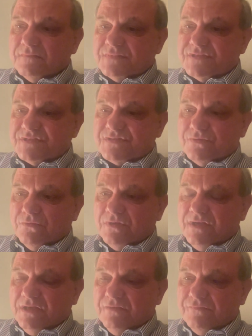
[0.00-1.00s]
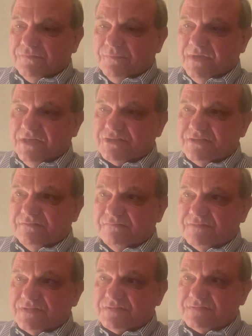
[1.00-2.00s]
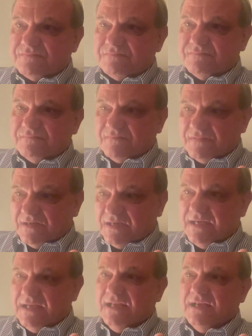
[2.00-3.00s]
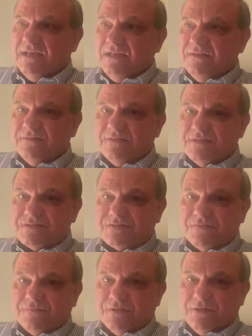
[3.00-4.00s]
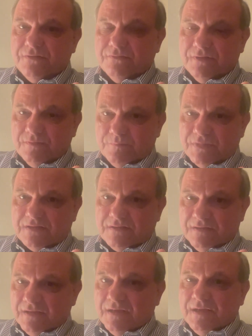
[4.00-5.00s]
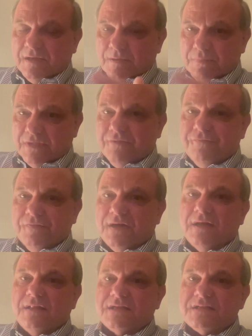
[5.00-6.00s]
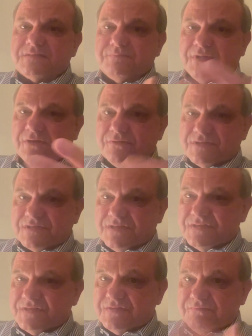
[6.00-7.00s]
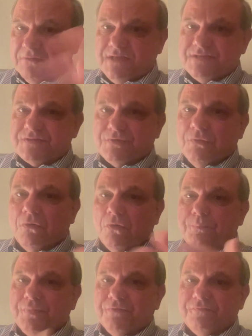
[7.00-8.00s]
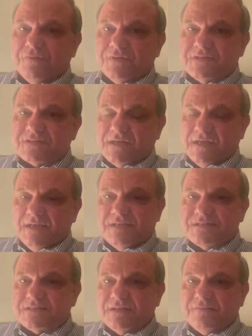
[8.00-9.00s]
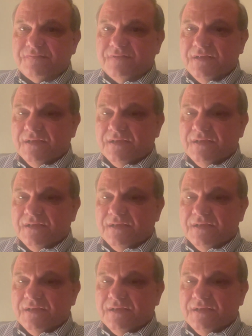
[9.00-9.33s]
So the information was getting into the Soviet Union, but by far less, because this is ways too open for this kind of stuff.